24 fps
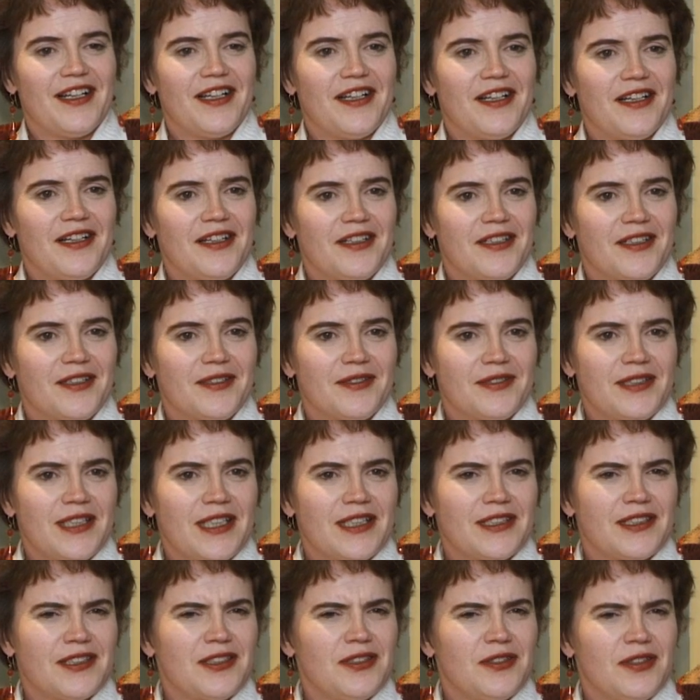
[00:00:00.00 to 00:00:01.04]

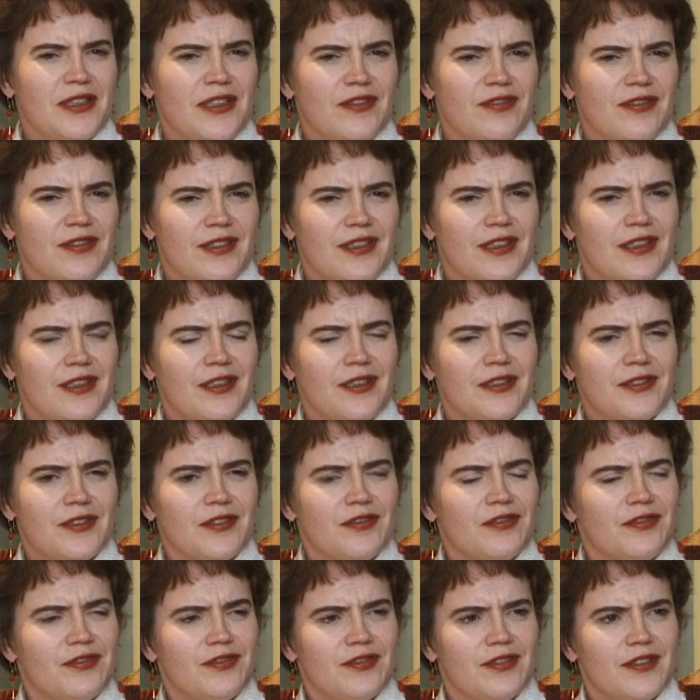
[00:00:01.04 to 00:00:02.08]
Yes, you have a lot
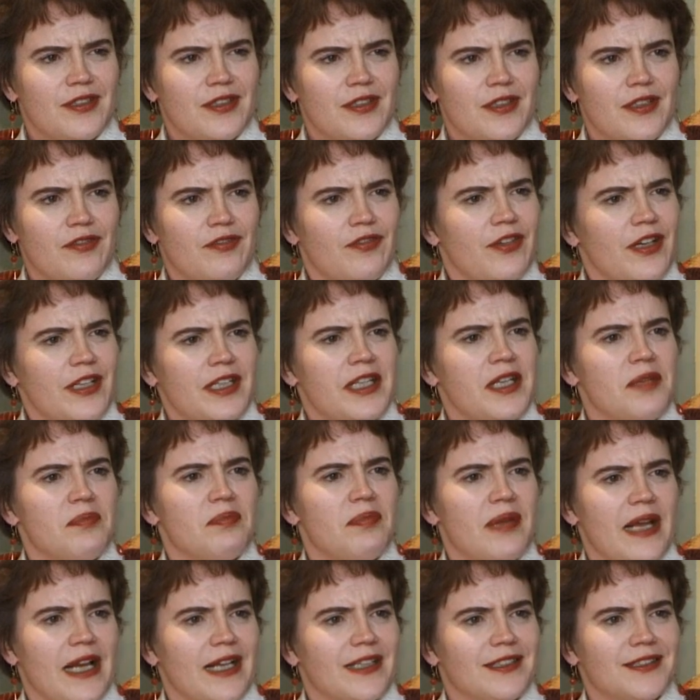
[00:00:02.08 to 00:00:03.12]
of funny
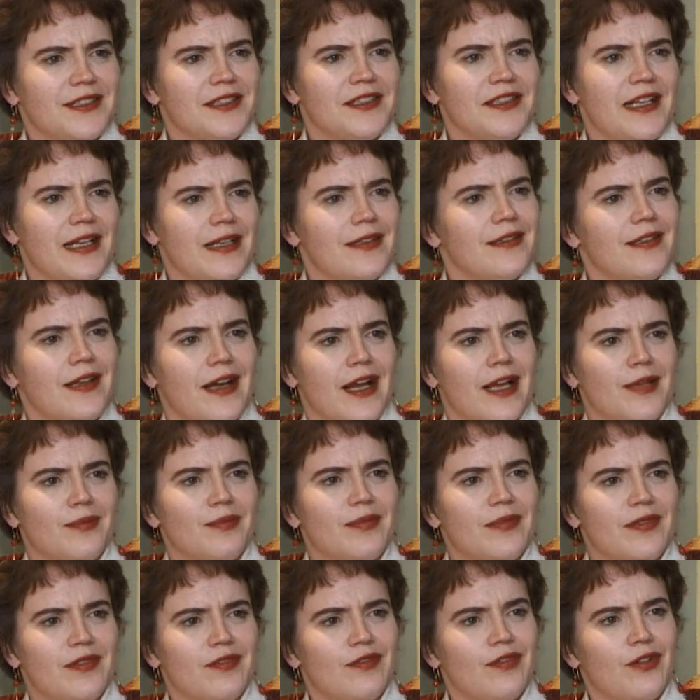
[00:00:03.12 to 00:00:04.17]
bags in that
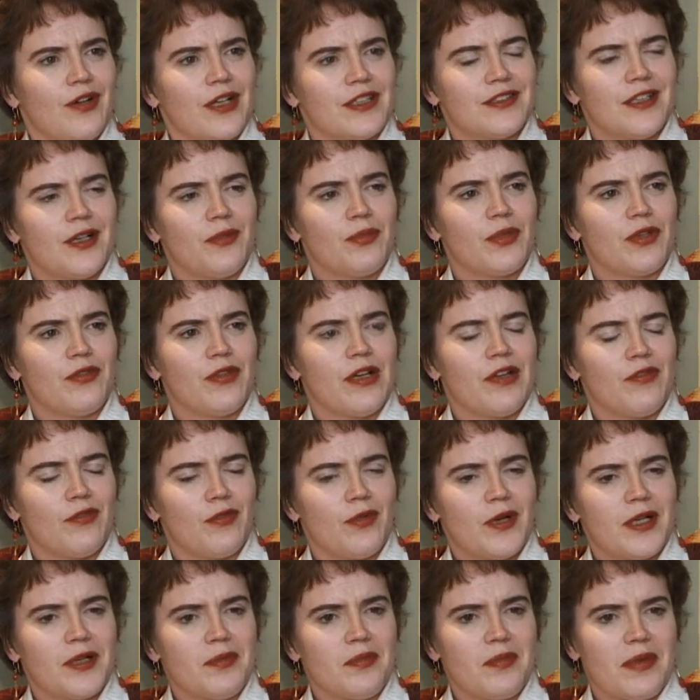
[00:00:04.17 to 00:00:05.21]
time. For example, we
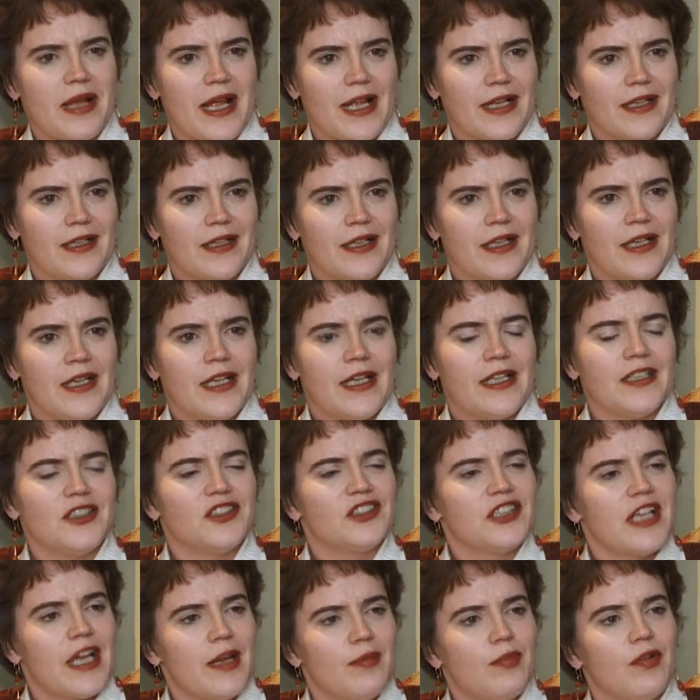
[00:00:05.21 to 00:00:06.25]
have one bag in the
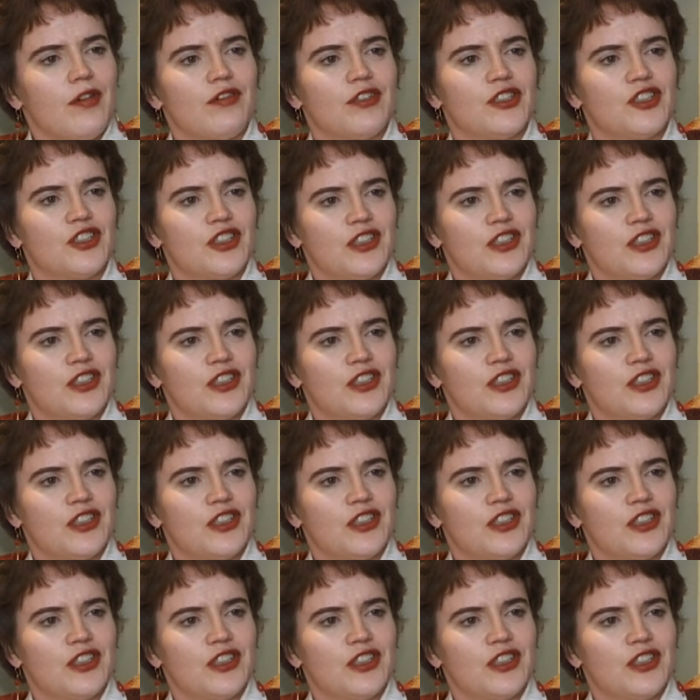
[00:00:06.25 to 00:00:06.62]
shape of a